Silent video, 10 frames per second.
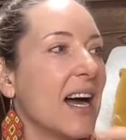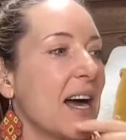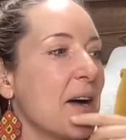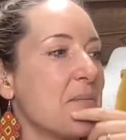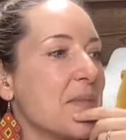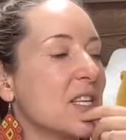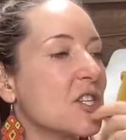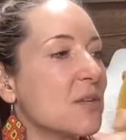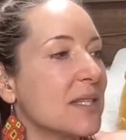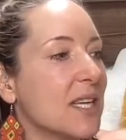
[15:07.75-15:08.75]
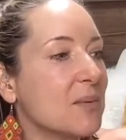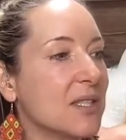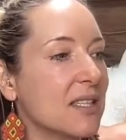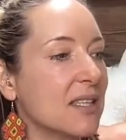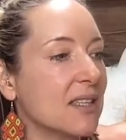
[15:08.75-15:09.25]
Um, and she was
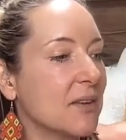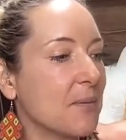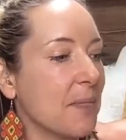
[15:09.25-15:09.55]
able to,